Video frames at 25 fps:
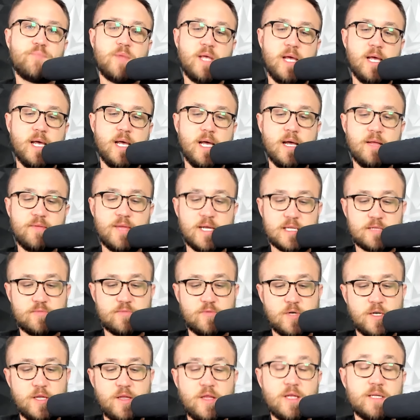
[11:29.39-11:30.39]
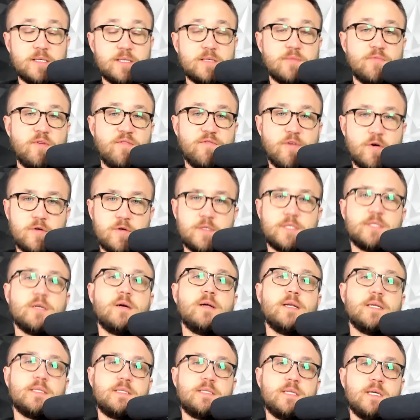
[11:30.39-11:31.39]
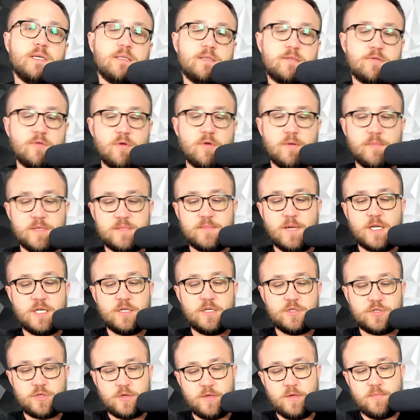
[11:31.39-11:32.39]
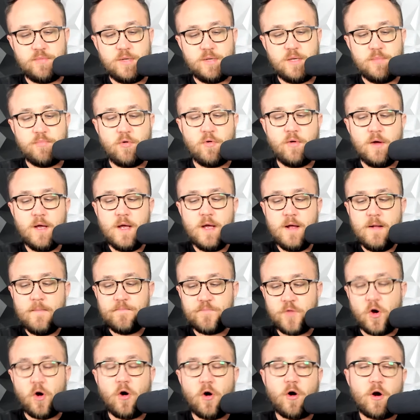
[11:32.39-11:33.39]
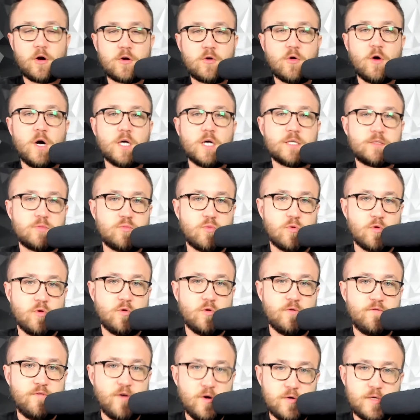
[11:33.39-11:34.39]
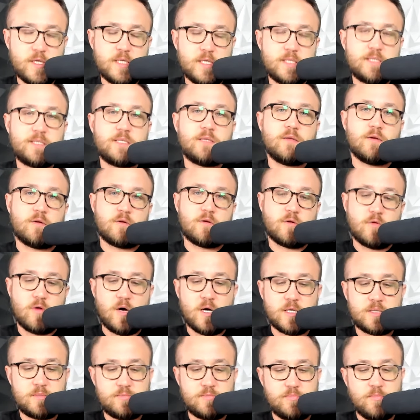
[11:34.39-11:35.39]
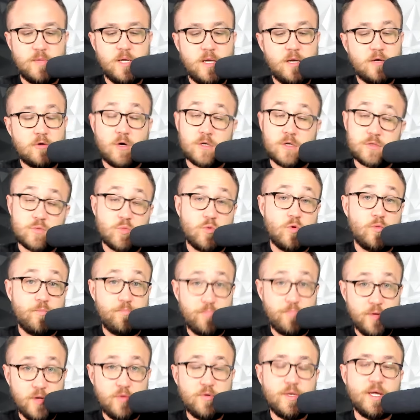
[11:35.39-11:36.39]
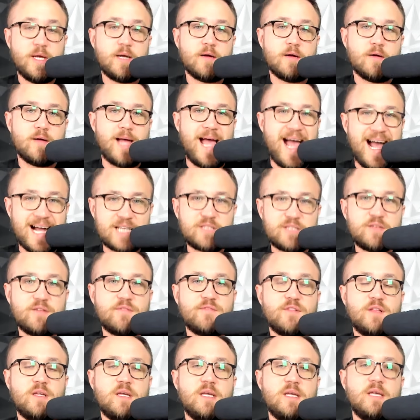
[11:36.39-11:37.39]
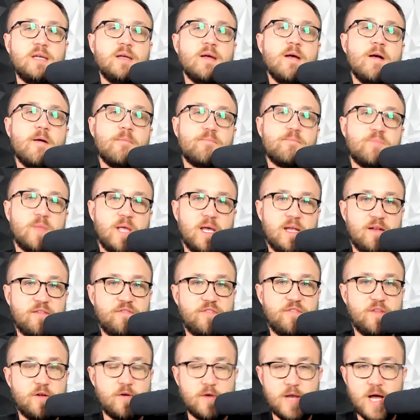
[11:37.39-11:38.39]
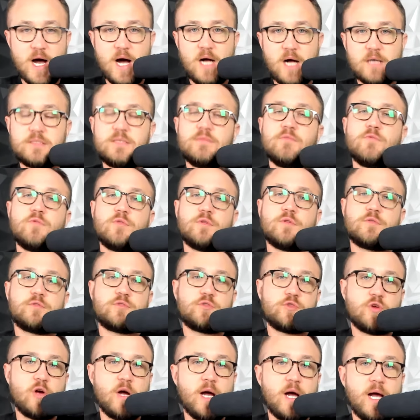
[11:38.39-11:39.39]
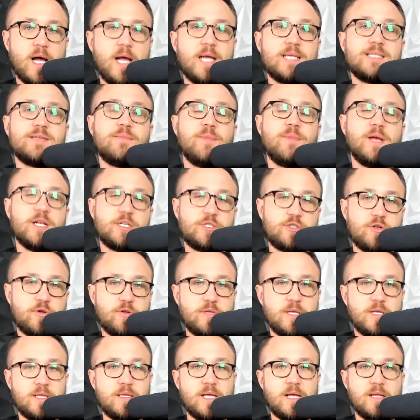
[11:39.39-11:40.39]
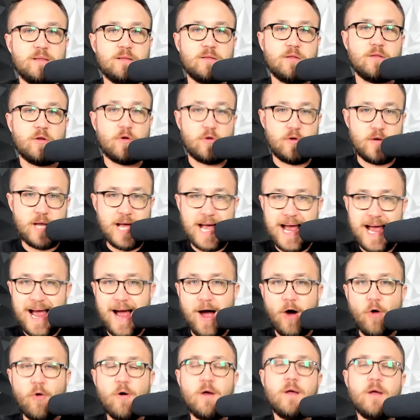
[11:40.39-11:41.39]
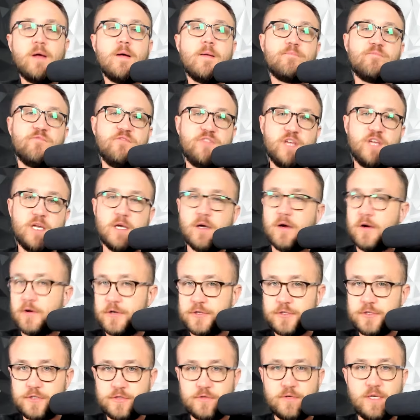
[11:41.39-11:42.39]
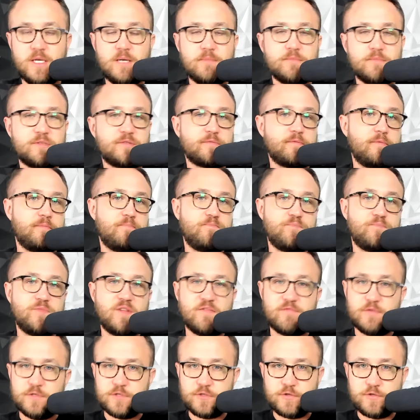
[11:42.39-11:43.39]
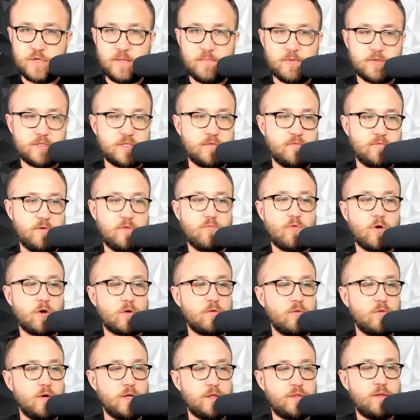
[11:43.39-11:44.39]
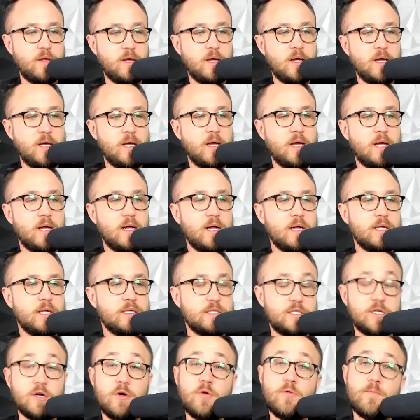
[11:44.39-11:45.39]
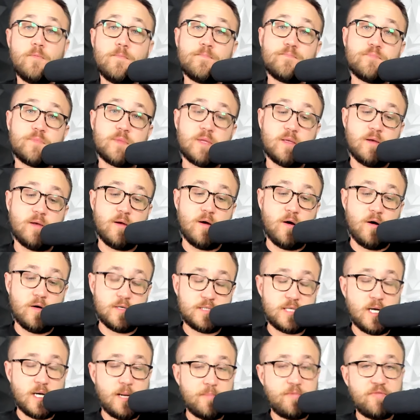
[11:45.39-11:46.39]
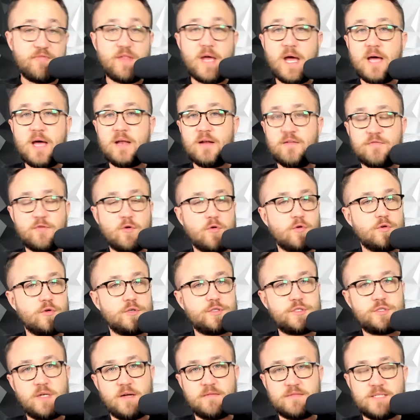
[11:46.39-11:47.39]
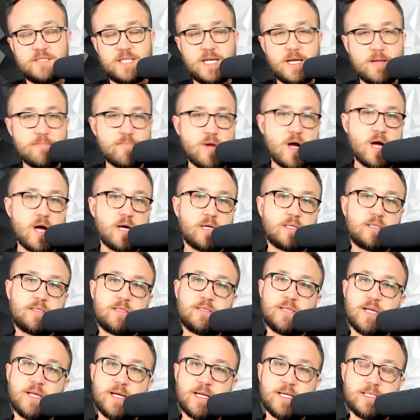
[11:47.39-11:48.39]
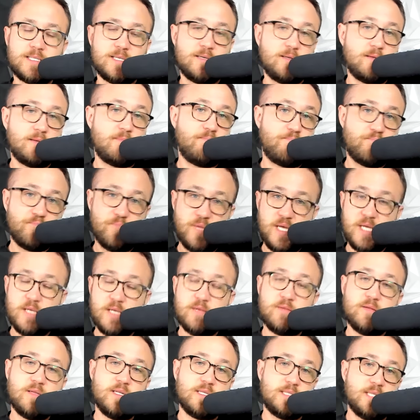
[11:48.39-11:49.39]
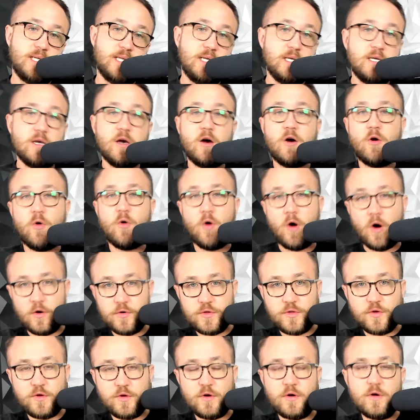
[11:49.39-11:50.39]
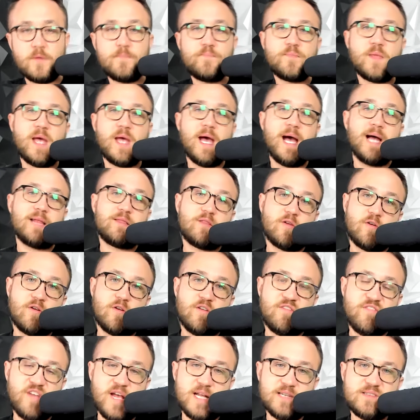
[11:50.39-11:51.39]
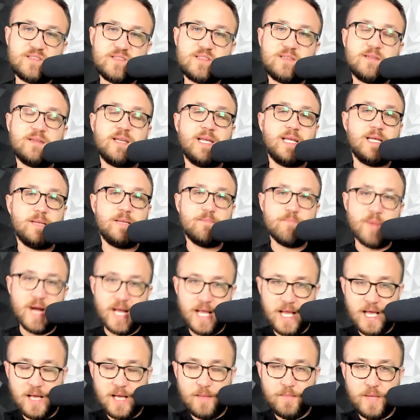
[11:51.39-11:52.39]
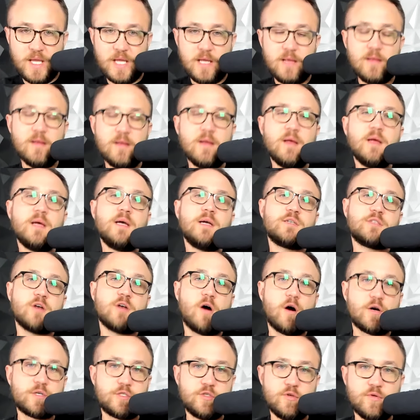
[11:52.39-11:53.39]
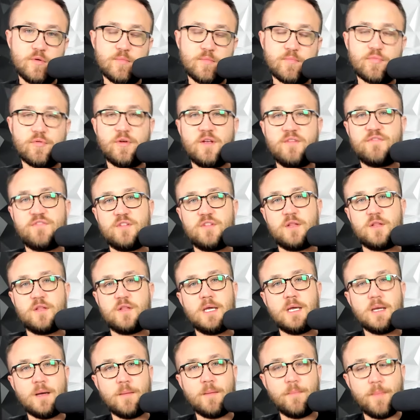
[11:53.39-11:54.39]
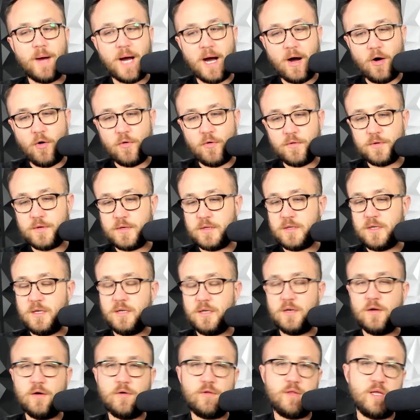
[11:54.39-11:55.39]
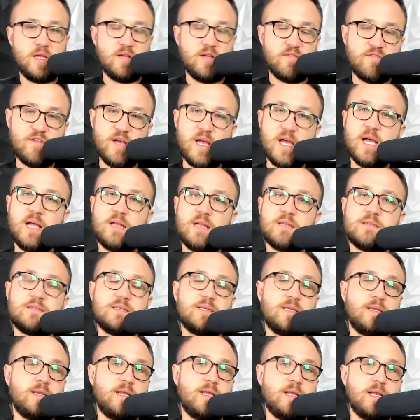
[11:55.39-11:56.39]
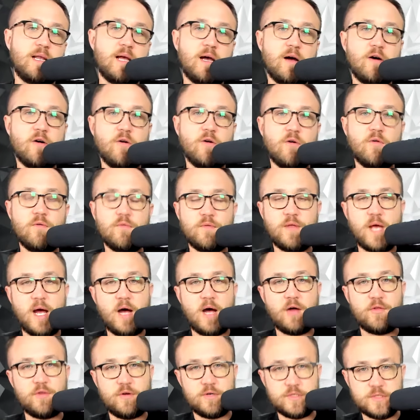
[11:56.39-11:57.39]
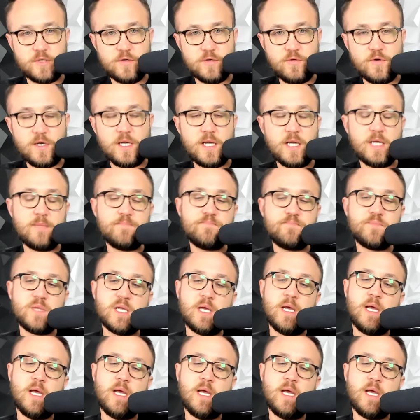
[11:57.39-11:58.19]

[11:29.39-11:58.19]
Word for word: And that's one of the things that we focused on at Sandstorm, is making sure that people are cross-world focused, they're cross-world building actively. And if they're not, we're trying to make sure that they learn how via our streams from different streamers that we work with. So on top of that, of course, you have Sandbox. I got to meet the CEO, Arthur, at their event in Miami, talked to him briefly about, you know, the event and how they're doing.